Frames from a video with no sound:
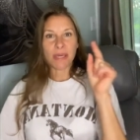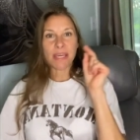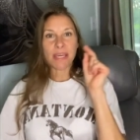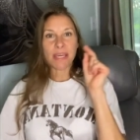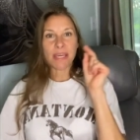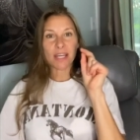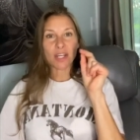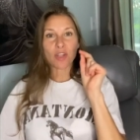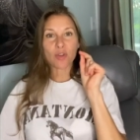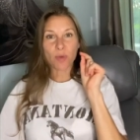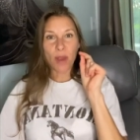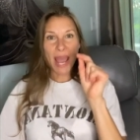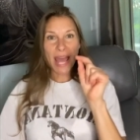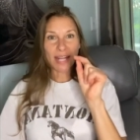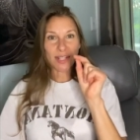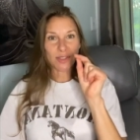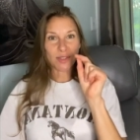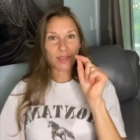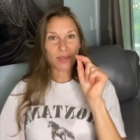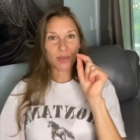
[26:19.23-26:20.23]
be in
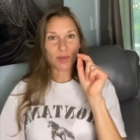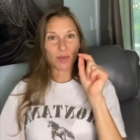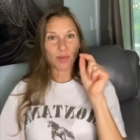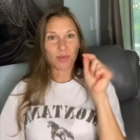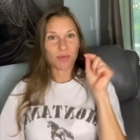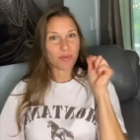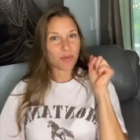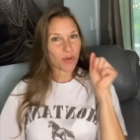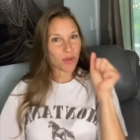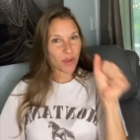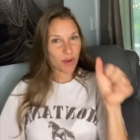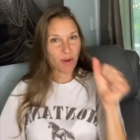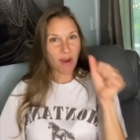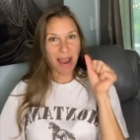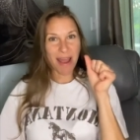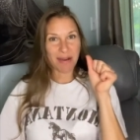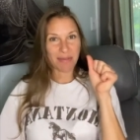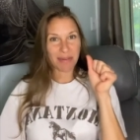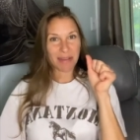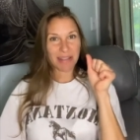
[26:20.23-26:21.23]
gratitude for the
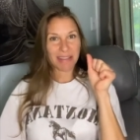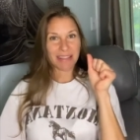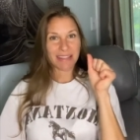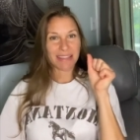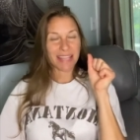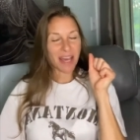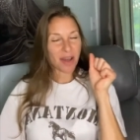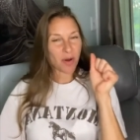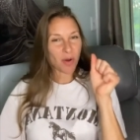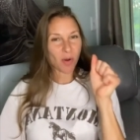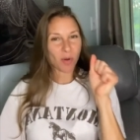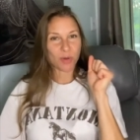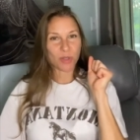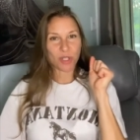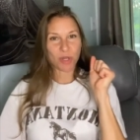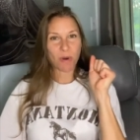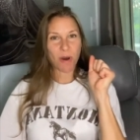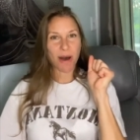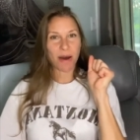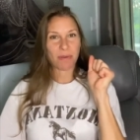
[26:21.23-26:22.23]
ground that holds
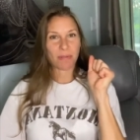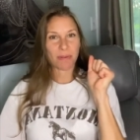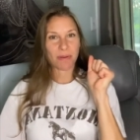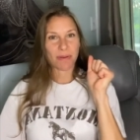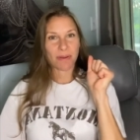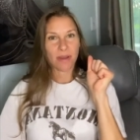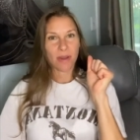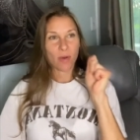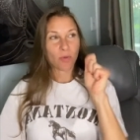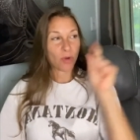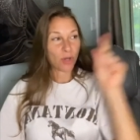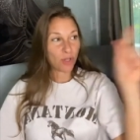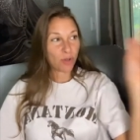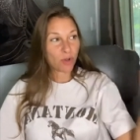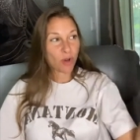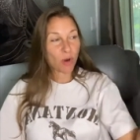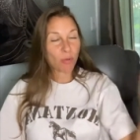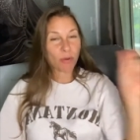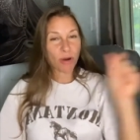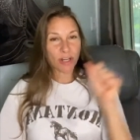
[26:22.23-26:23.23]
you up. When
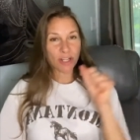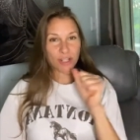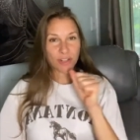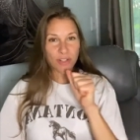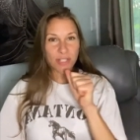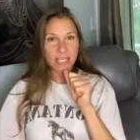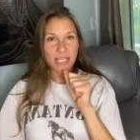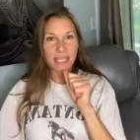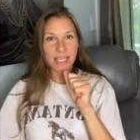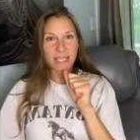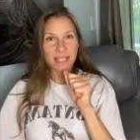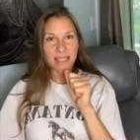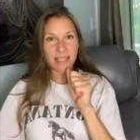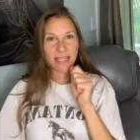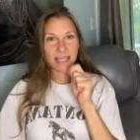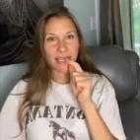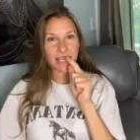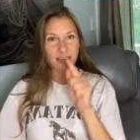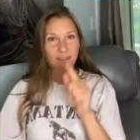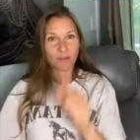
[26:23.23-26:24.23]
you go brush your teeth,
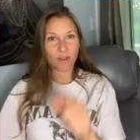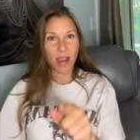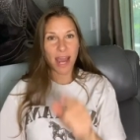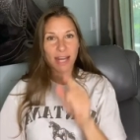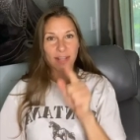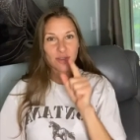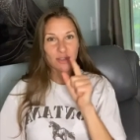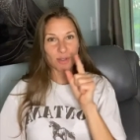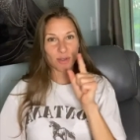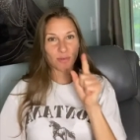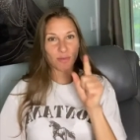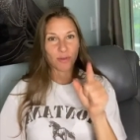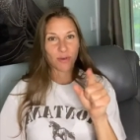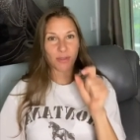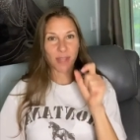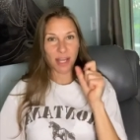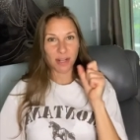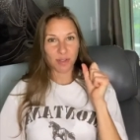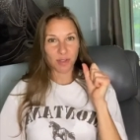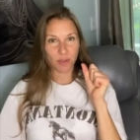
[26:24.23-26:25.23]
give gratitude
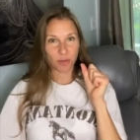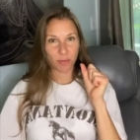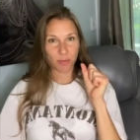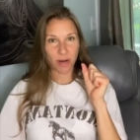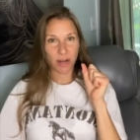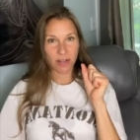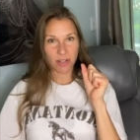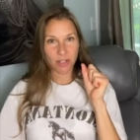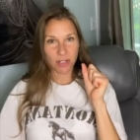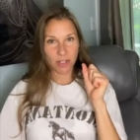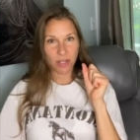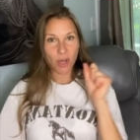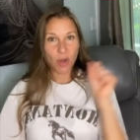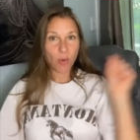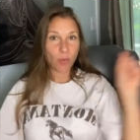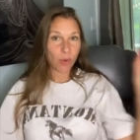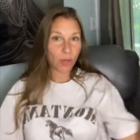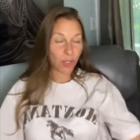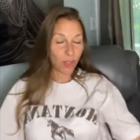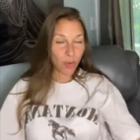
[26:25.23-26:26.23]
for that toothbrush.
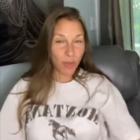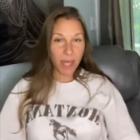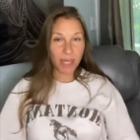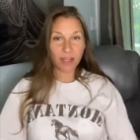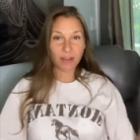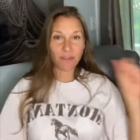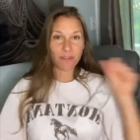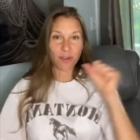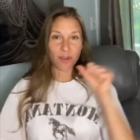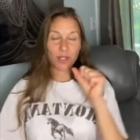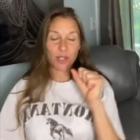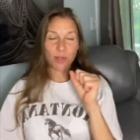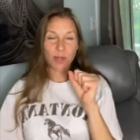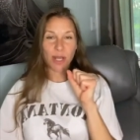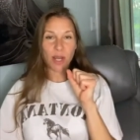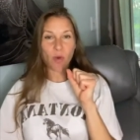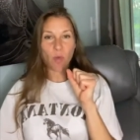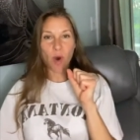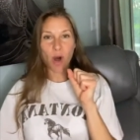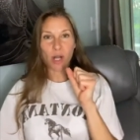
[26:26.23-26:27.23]
When you get your first
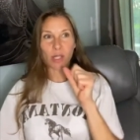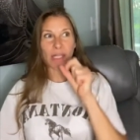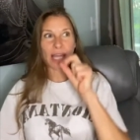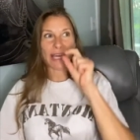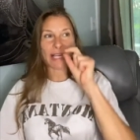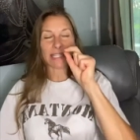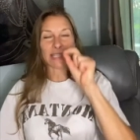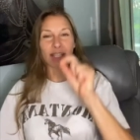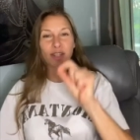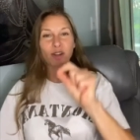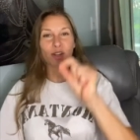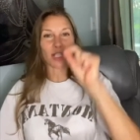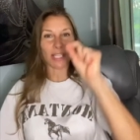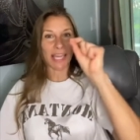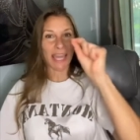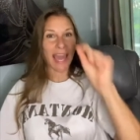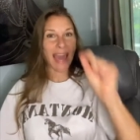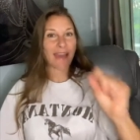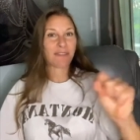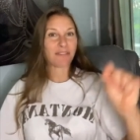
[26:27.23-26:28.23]
drink of water, like
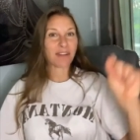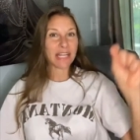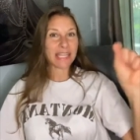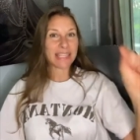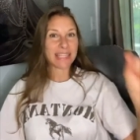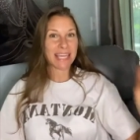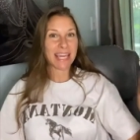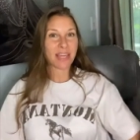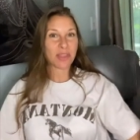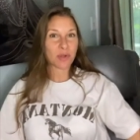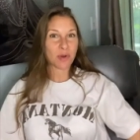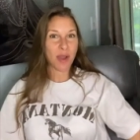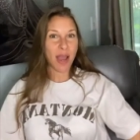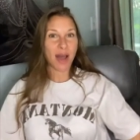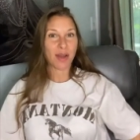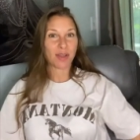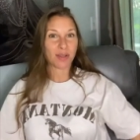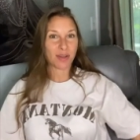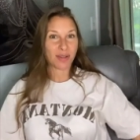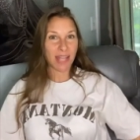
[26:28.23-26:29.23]
literally everything
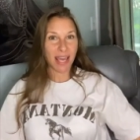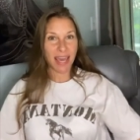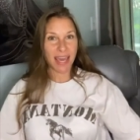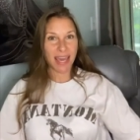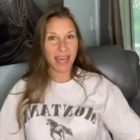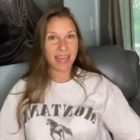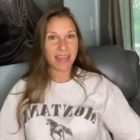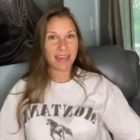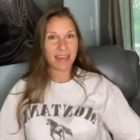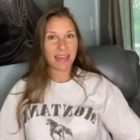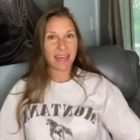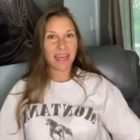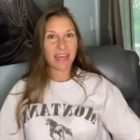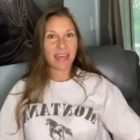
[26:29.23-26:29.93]
throughout your day,